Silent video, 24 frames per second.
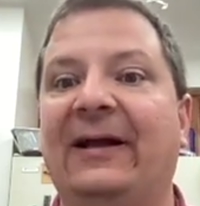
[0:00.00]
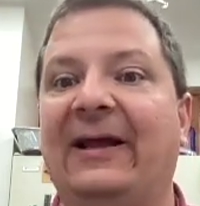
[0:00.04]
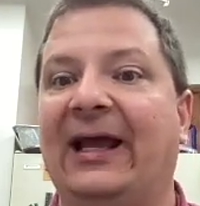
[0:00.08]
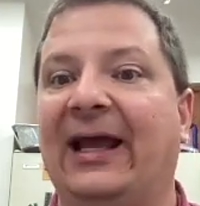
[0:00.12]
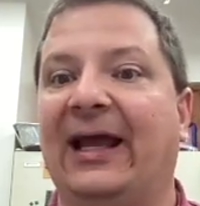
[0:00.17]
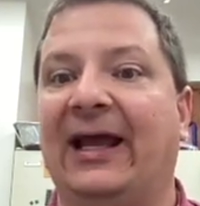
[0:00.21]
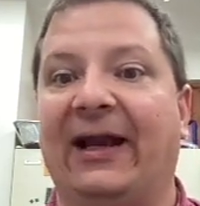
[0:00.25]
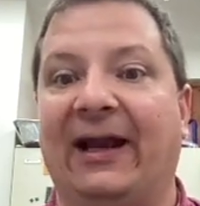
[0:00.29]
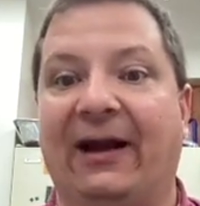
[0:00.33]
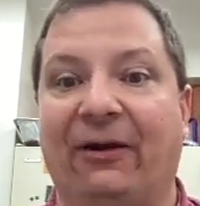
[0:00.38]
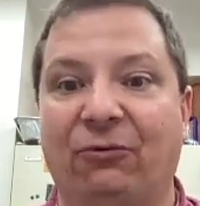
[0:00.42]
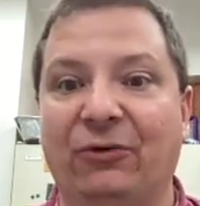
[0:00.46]

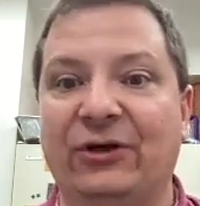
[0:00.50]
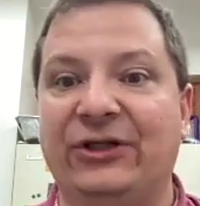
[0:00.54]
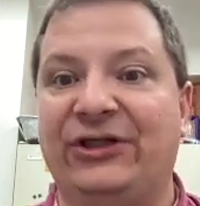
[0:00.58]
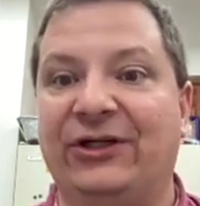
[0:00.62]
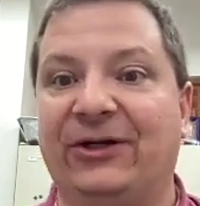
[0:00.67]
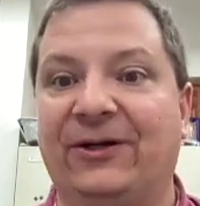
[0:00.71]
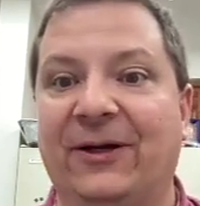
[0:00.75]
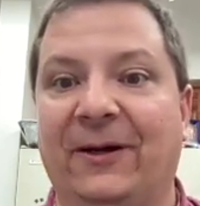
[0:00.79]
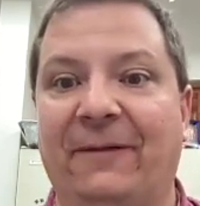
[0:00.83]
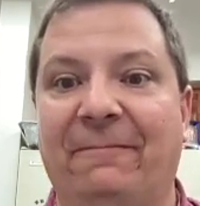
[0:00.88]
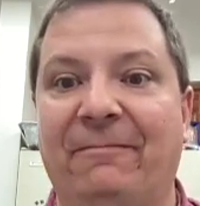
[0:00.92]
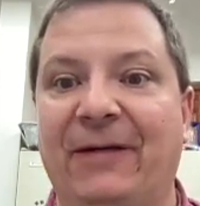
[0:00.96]
And I wish you
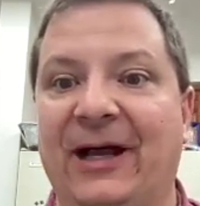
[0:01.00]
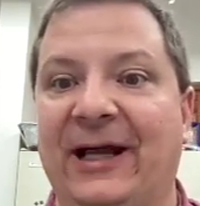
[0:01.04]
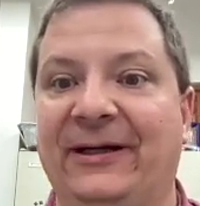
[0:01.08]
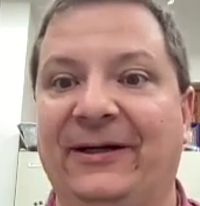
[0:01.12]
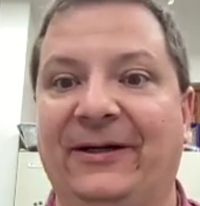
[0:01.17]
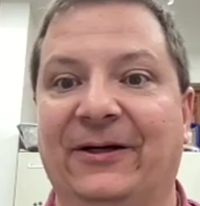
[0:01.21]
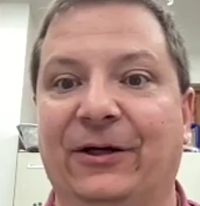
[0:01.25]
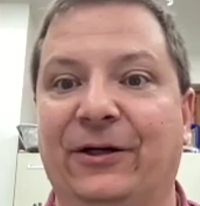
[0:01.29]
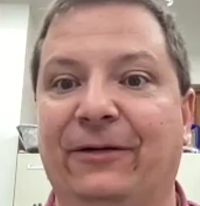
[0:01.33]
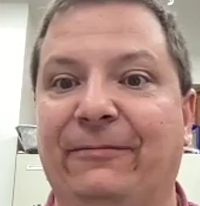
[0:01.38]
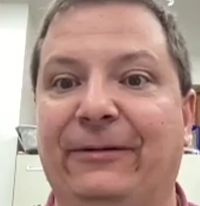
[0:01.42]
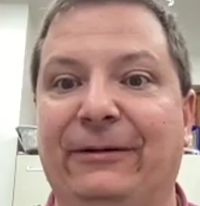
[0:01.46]
could have been
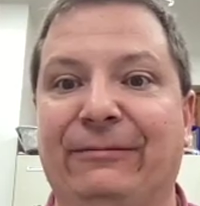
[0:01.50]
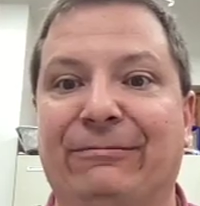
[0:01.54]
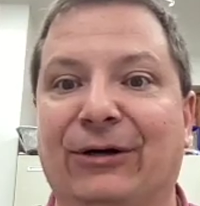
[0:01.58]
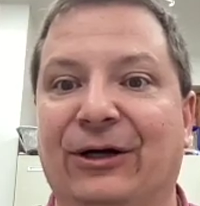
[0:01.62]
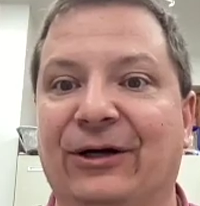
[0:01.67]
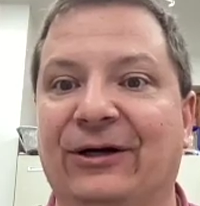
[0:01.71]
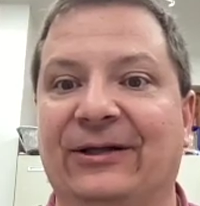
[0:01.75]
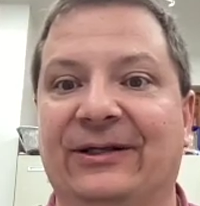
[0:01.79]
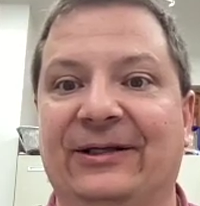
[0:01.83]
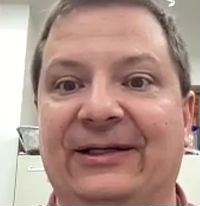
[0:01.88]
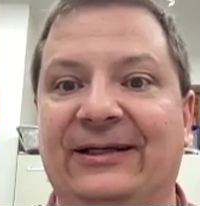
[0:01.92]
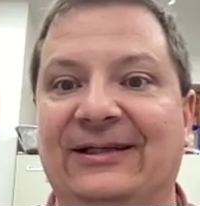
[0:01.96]
here to be
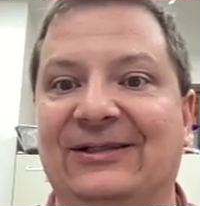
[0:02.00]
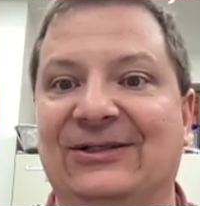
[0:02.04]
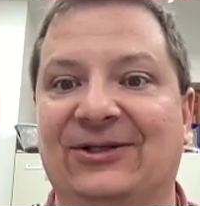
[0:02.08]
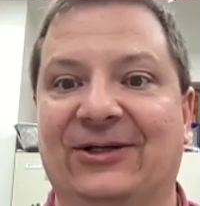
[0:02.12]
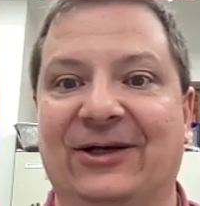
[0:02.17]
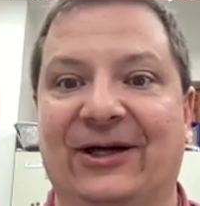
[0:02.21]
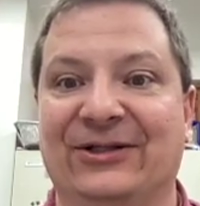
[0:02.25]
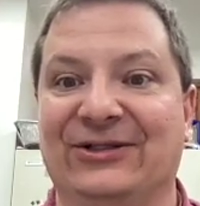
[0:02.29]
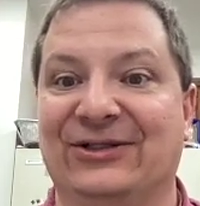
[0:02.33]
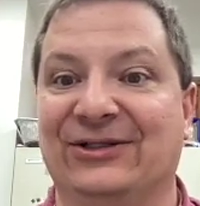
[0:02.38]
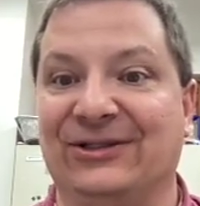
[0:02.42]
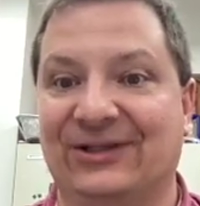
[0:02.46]
part of the
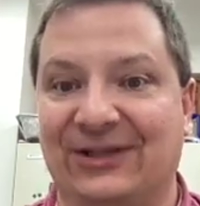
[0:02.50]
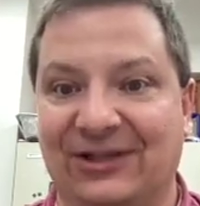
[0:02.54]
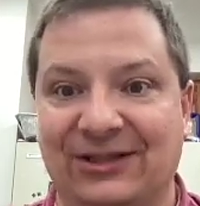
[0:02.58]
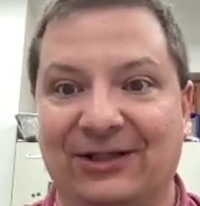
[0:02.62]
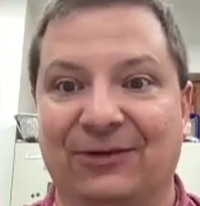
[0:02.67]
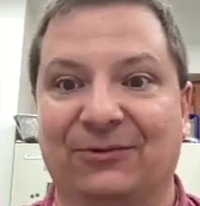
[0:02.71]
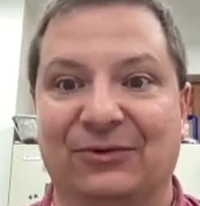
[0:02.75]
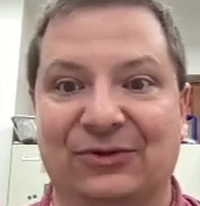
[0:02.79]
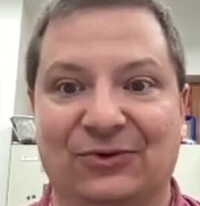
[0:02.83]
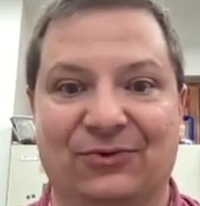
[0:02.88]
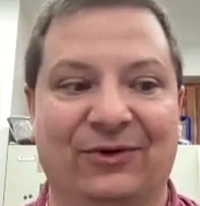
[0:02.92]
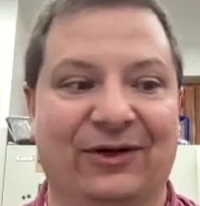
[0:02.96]
discussions, because
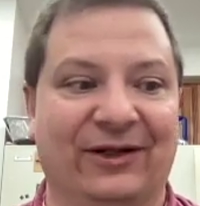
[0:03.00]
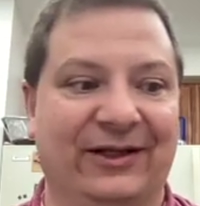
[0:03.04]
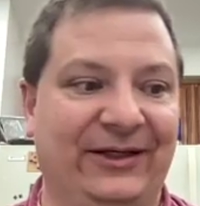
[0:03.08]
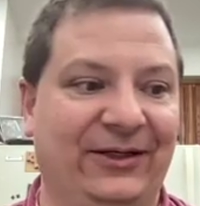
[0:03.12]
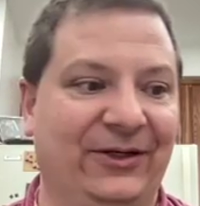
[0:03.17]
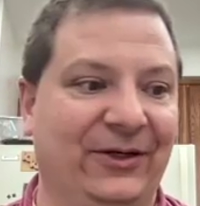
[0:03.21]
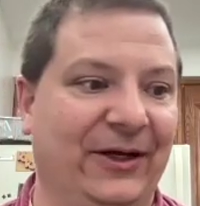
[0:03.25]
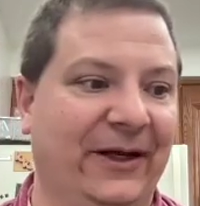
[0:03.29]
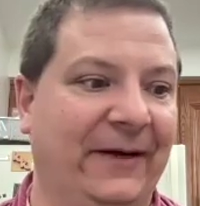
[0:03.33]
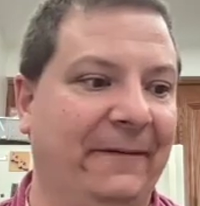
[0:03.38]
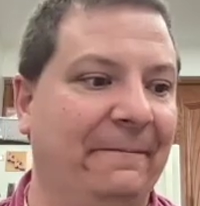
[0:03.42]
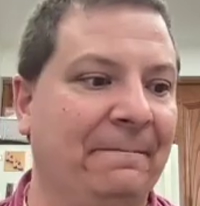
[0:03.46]
it was really
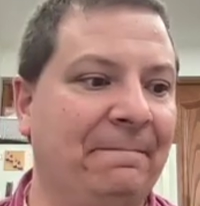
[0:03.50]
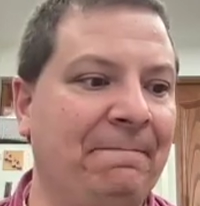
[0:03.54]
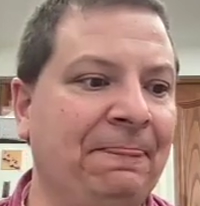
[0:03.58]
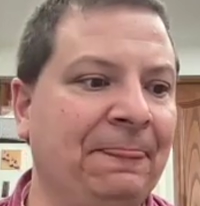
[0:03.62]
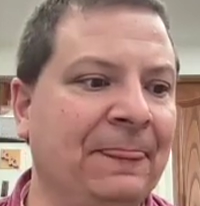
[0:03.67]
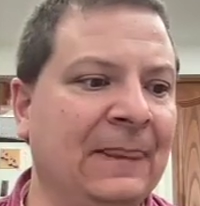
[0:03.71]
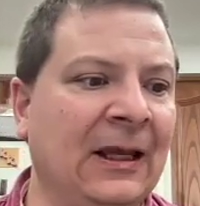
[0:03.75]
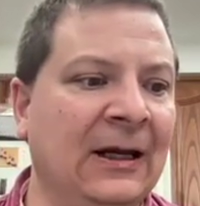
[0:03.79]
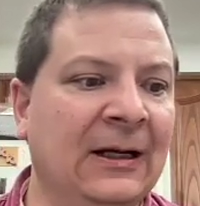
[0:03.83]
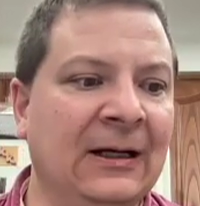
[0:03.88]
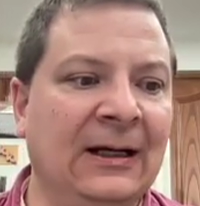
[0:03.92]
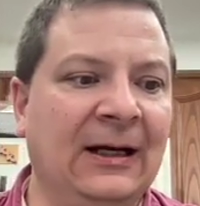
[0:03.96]
good.
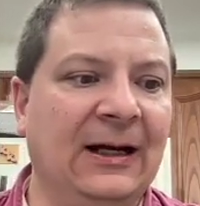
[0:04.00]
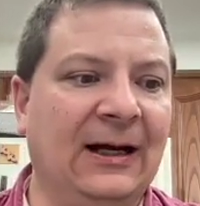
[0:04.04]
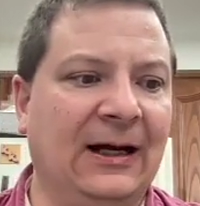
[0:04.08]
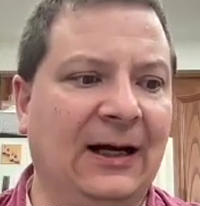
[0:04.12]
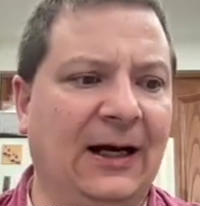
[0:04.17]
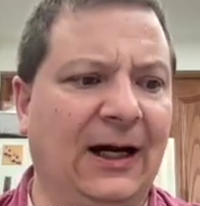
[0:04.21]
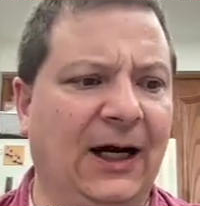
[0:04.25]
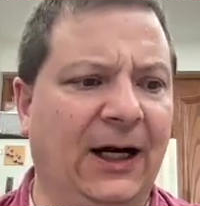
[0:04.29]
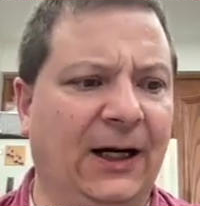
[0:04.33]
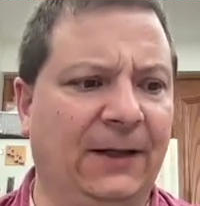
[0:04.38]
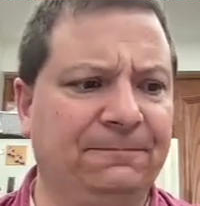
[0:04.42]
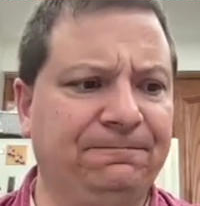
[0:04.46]

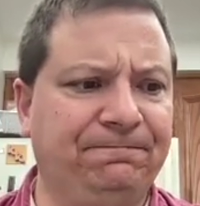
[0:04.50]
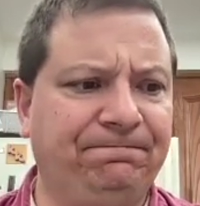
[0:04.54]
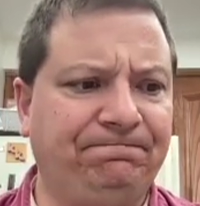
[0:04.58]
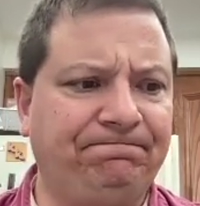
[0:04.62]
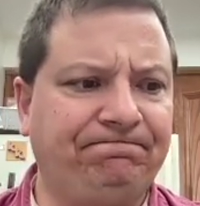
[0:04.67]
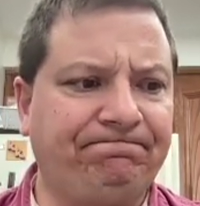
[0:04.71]
Now,